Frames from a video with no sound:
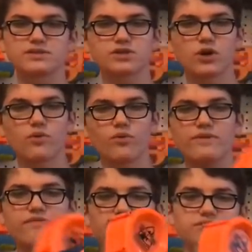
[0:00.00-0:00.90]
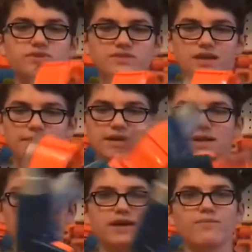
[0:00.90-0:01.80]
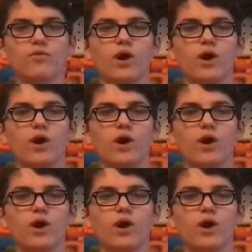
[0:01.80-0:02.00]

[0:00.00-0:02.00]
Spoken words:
So we first used him in Gun Game